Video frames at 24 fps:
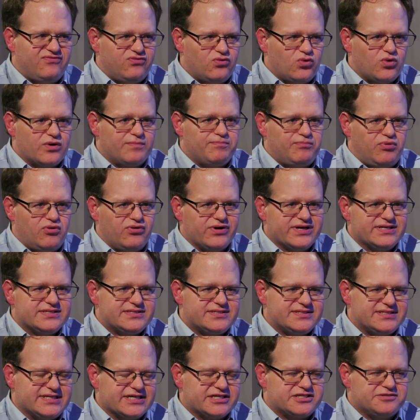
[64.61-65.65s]

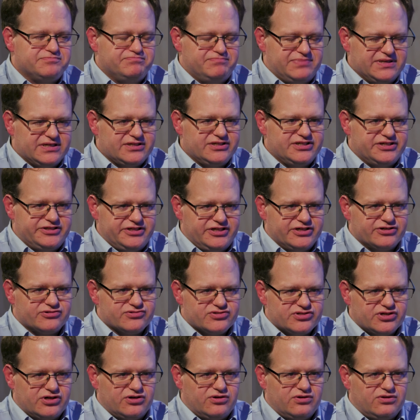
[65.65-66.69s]
4.6 billion
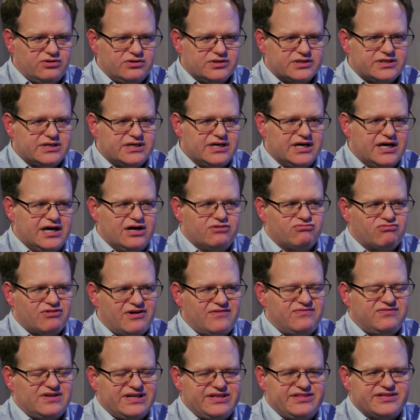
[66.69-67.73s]
years old,
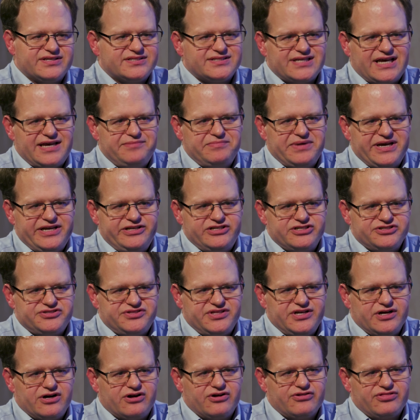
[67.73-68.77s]
roughly the same age
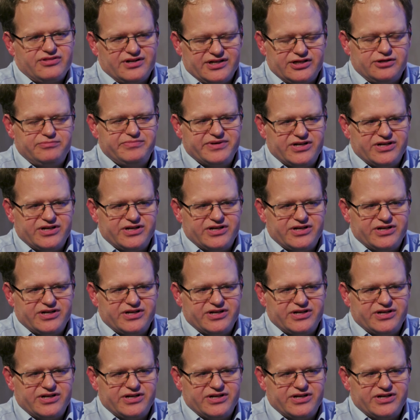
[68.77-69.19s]
as the Earth, a little